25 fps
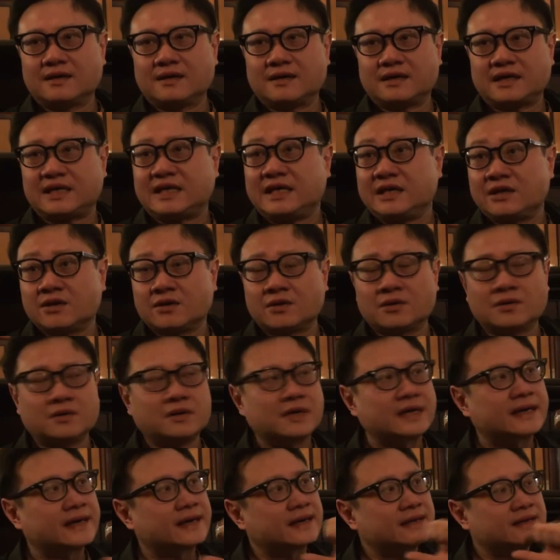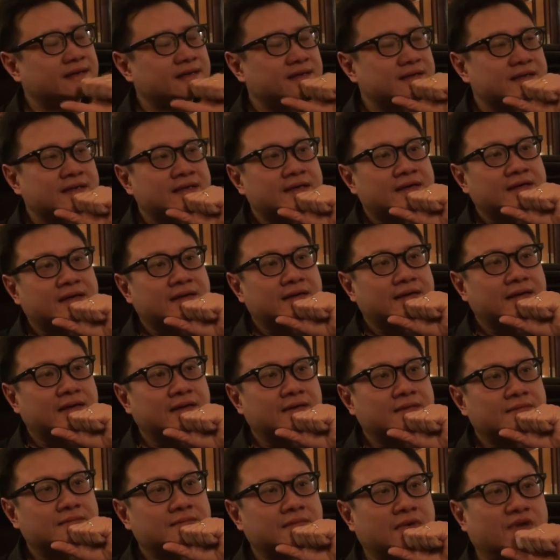Hino, and
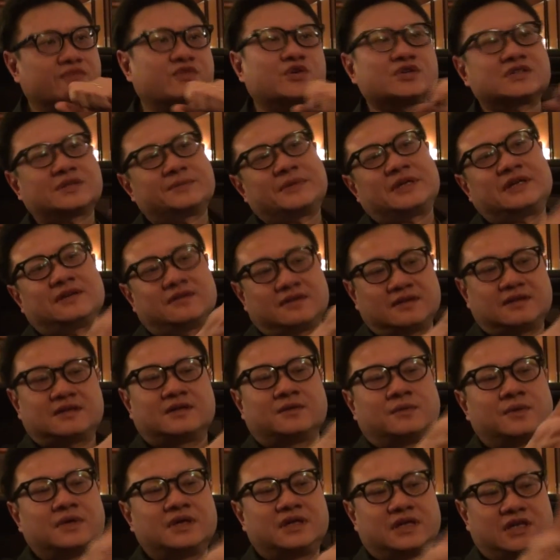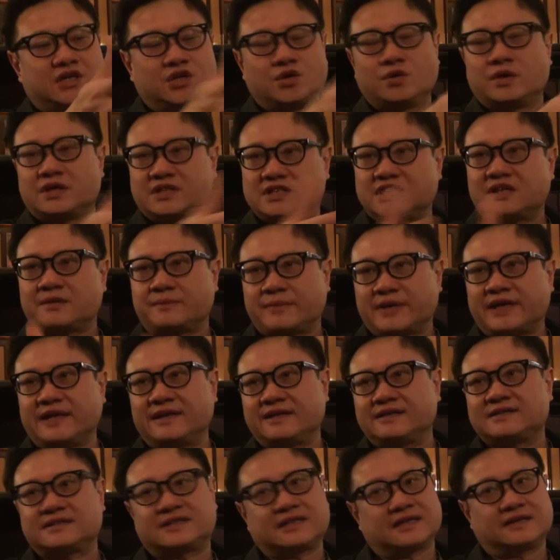of course, I mean, there were the U.S.
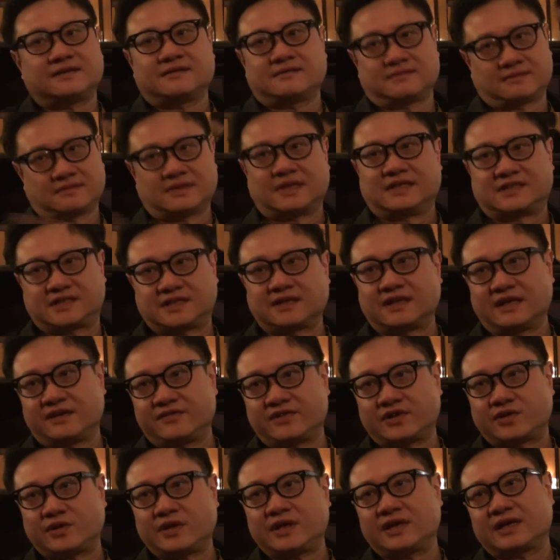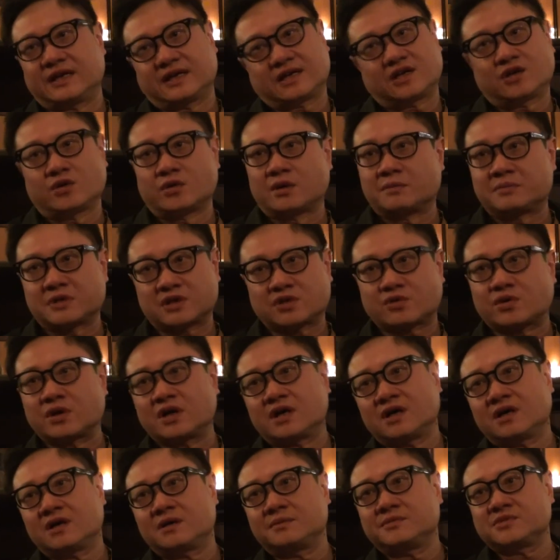independents that are still evergreen, like your Robert
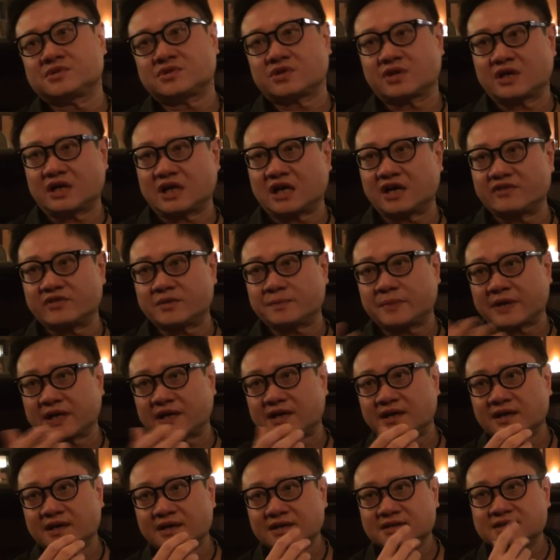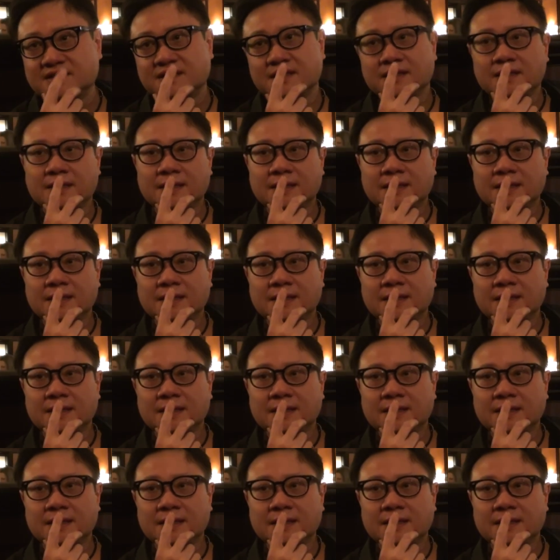Crumbs or your Harvey Peckar's.